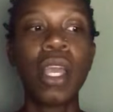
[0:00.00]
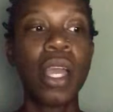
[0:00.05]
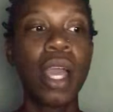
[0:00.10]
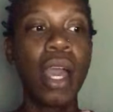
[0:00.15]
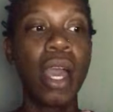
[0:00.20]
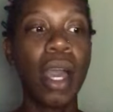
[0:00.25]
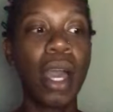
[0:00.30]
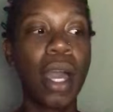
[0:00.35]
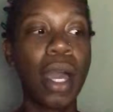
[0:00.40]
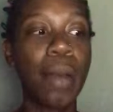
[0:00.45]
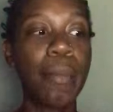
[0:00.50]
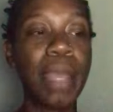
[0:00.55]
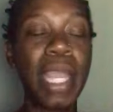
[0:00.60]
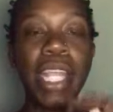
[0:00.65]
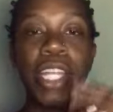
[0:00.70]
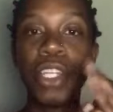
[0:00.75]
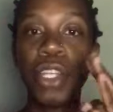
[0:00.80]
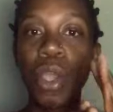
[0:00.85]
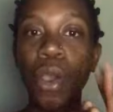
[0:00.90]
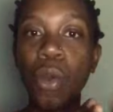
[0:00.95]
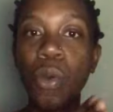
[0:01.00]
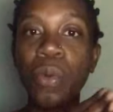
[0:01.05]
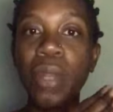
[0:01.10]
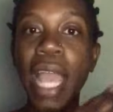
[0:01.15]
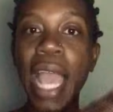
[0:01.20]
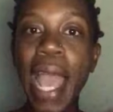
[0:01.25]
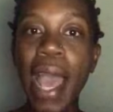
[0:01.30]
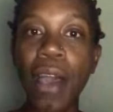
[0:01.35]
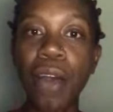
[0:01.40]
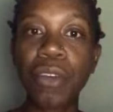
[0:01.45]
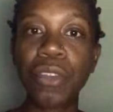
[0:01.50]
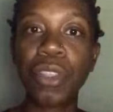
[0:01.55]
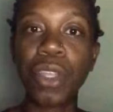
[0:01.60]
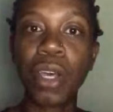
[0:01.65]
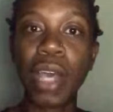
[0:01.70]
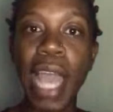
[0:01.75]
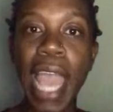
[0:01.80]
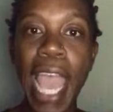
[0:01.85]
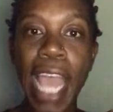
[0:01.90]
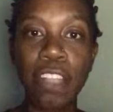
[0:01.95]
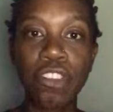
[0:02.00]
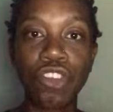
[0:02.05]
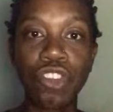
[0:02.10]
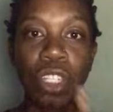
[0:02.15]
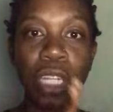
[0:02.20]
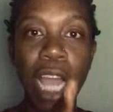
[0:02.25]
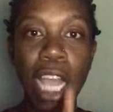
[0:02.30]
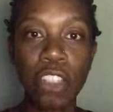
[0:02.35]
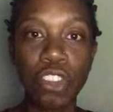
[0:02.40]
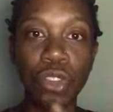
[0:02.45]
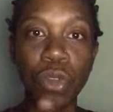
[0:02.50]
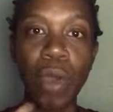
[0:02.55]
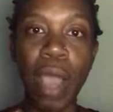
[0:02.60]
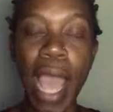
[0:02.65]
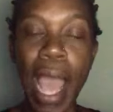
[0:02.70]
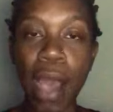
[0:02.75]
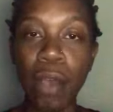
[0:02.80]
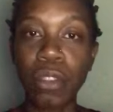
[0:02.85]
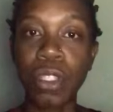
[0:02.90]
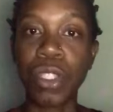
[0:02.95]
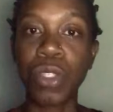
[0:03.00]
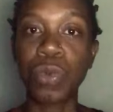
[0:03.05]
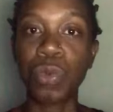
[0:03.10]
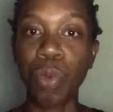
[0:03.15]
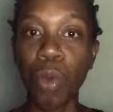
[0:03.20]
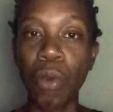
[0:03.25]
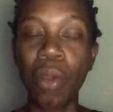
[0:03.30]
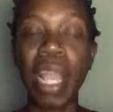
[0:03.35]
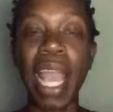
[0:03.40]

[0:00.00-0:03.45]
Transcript: and known how the astrological houses work,